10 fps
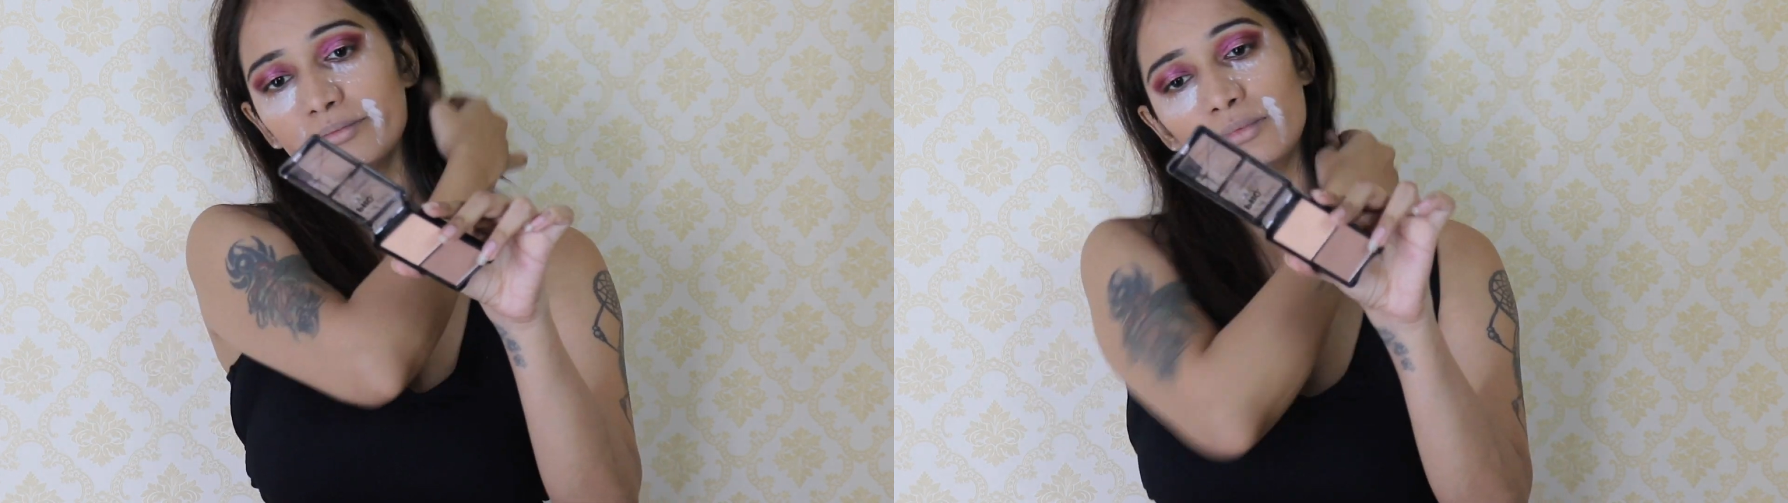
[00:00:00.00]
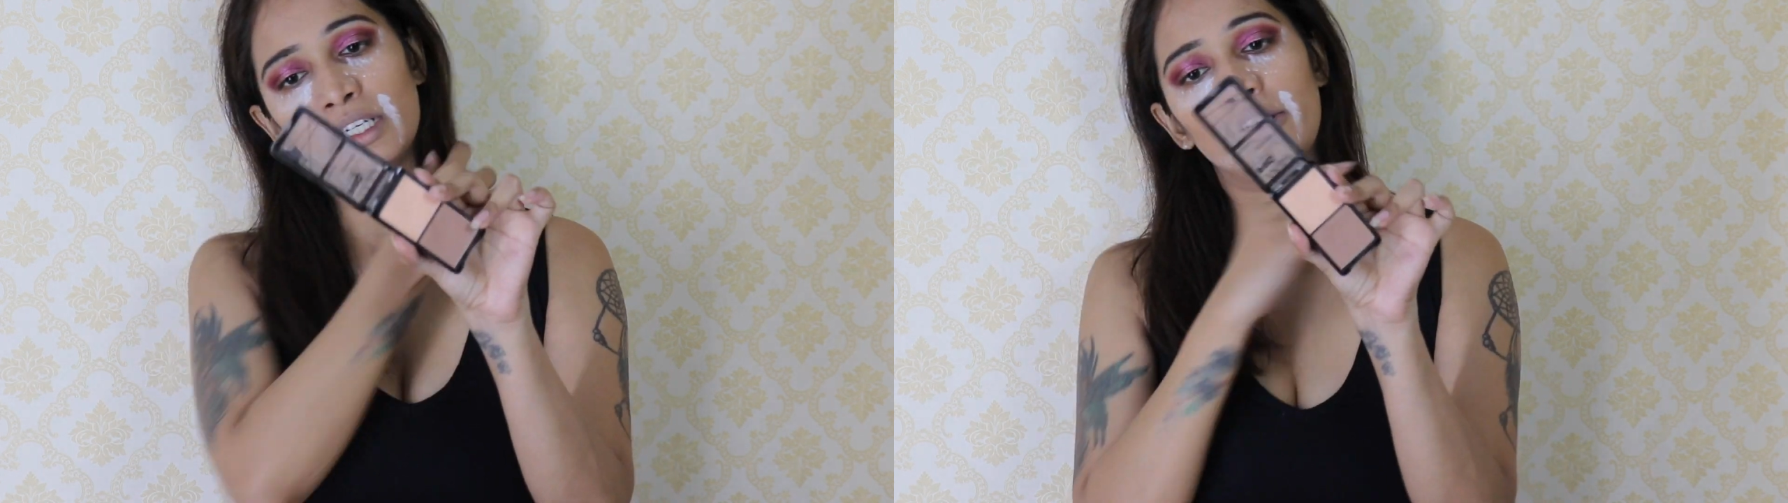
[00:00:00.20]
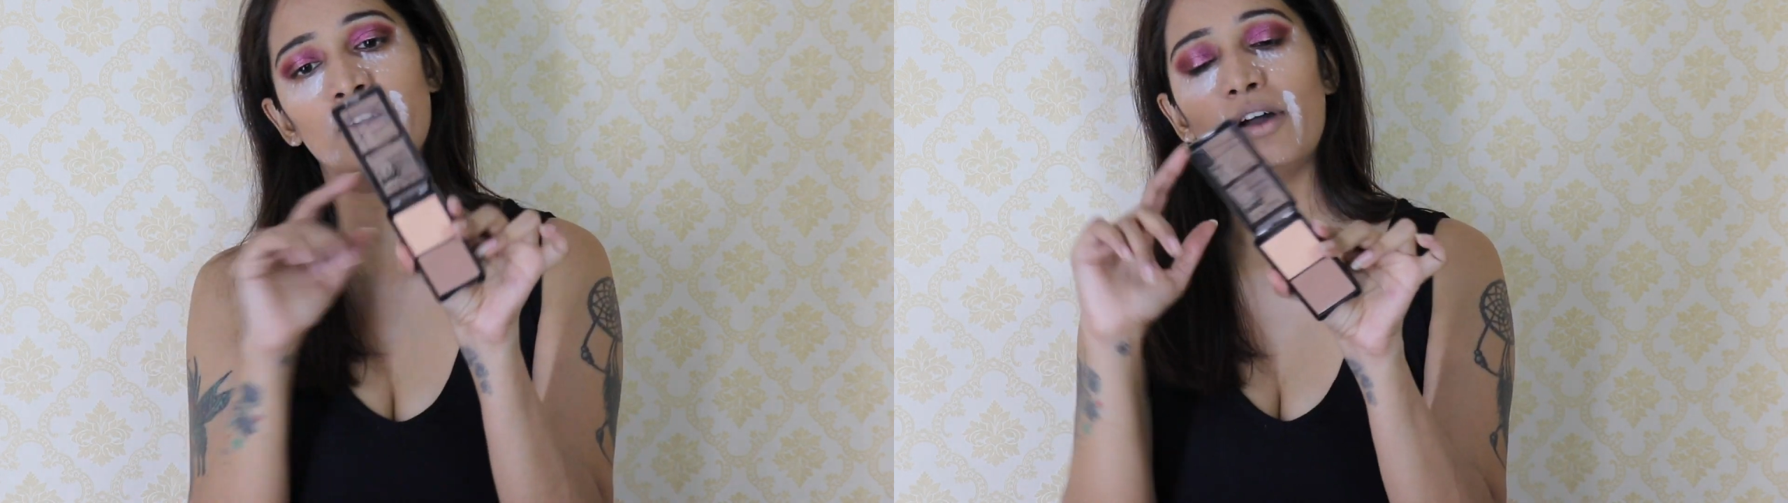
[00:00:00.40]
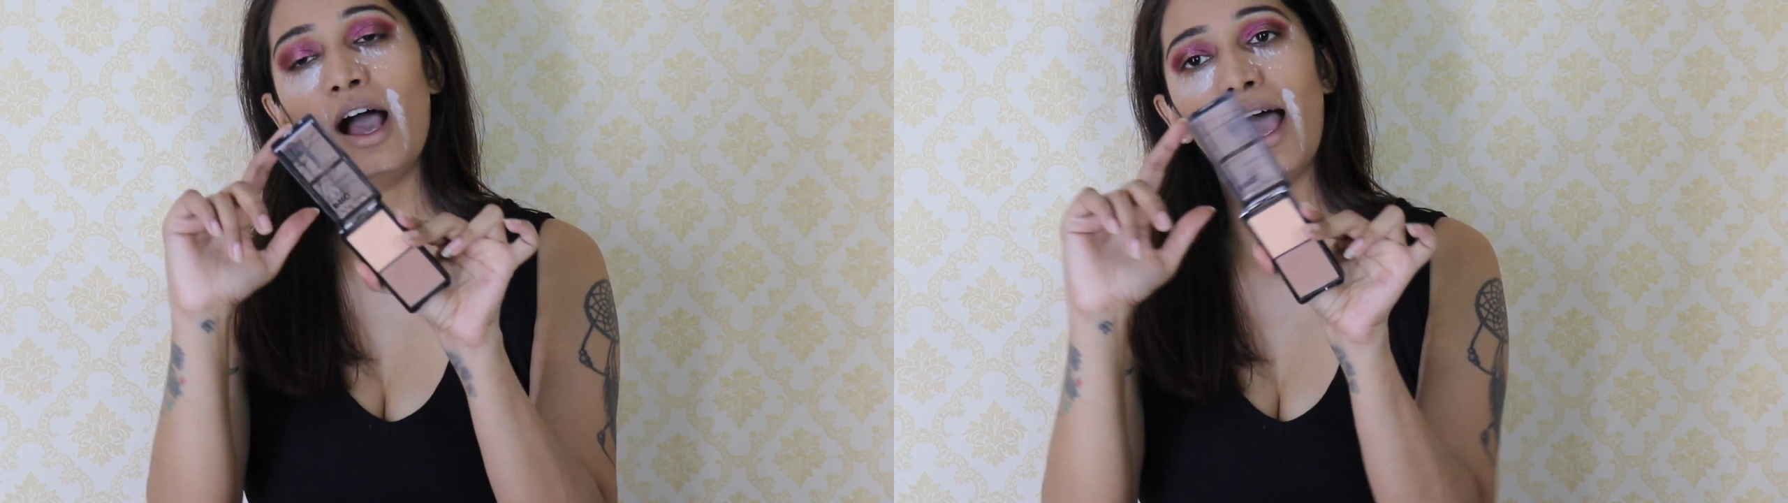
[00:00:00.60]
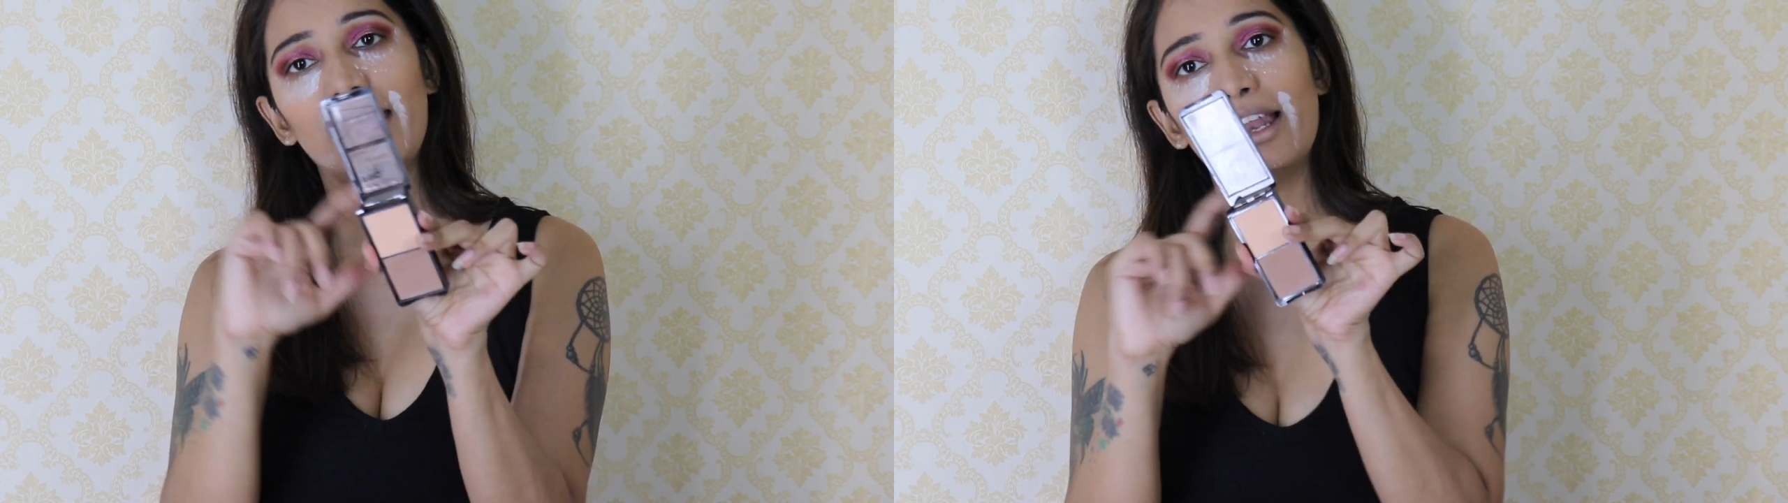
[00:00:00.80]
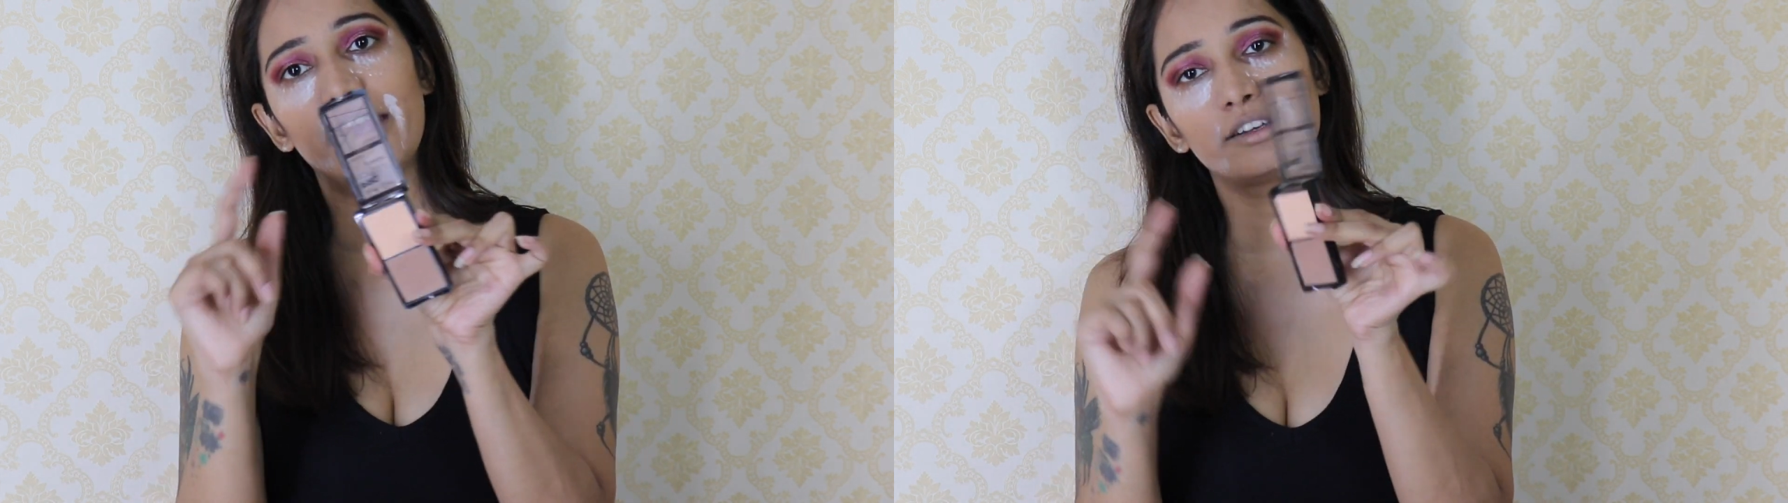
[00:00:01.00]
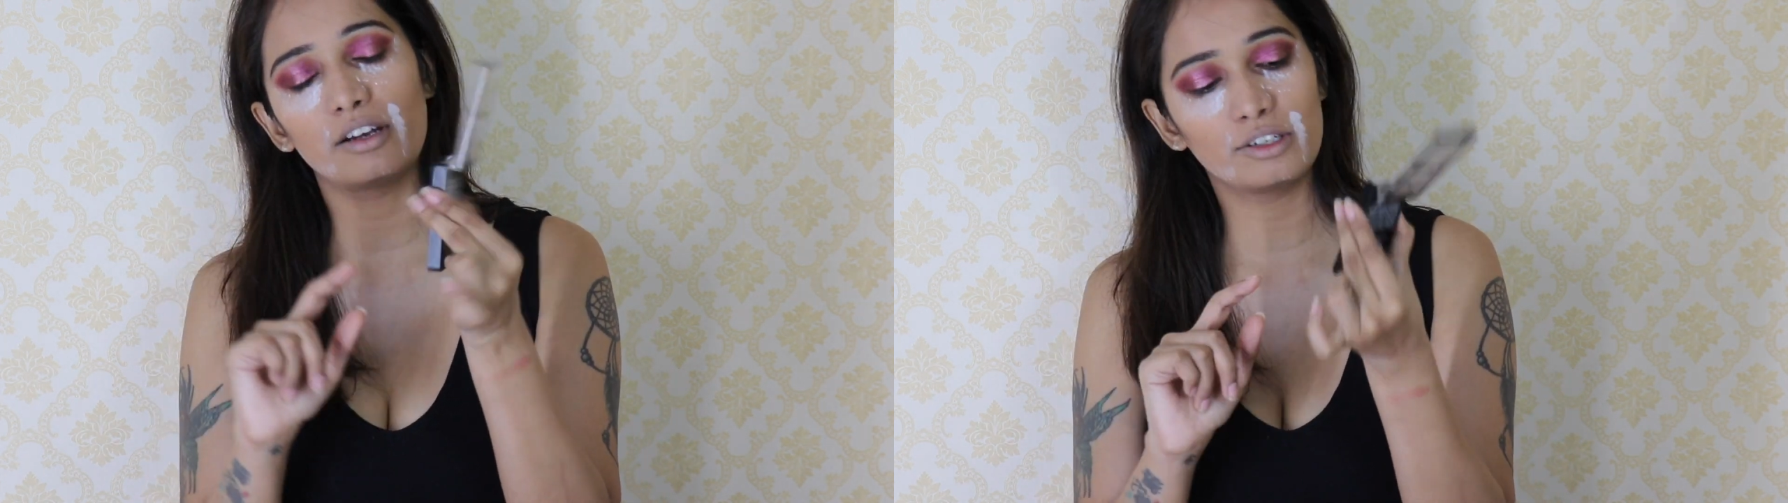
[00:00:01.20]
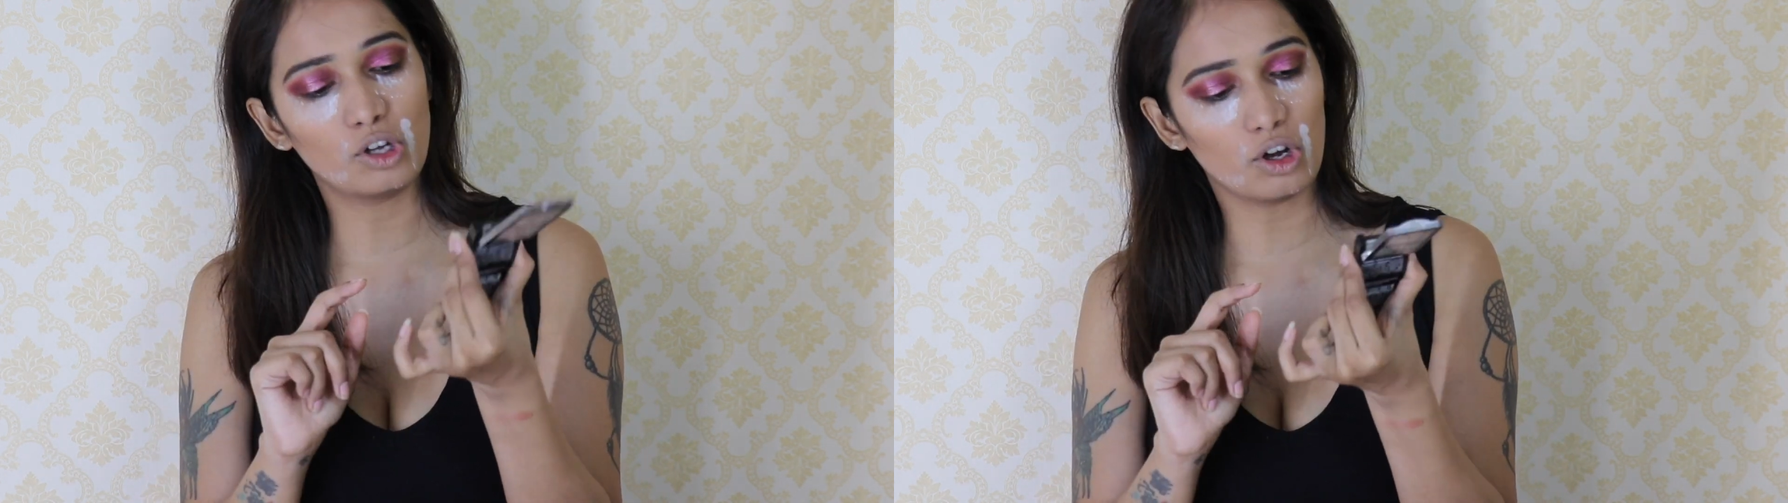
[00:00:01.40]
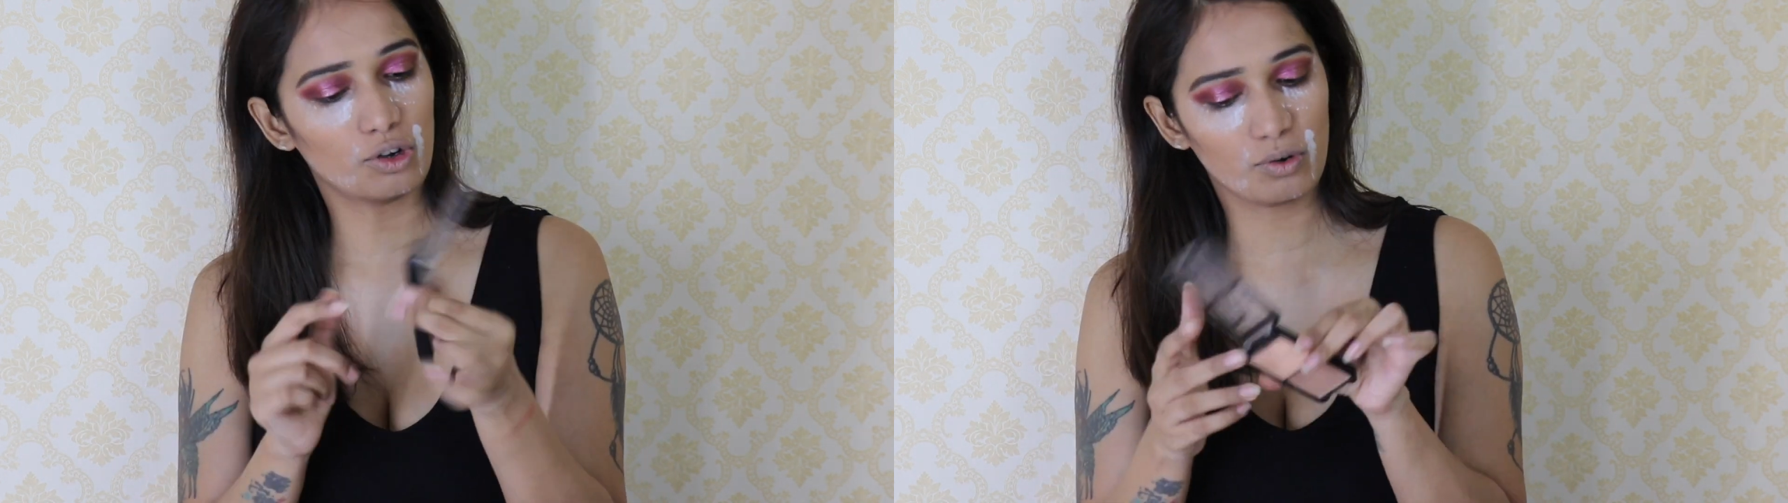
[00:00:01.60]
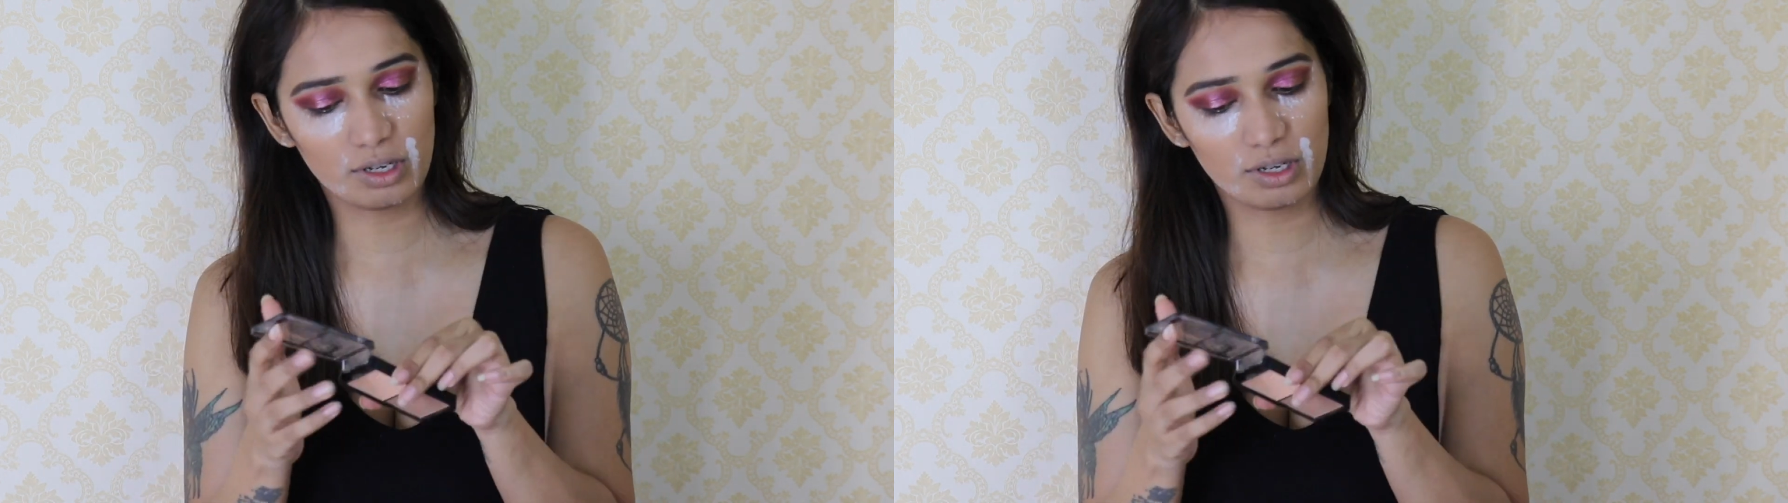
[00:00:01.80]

They have a highlighter and contour.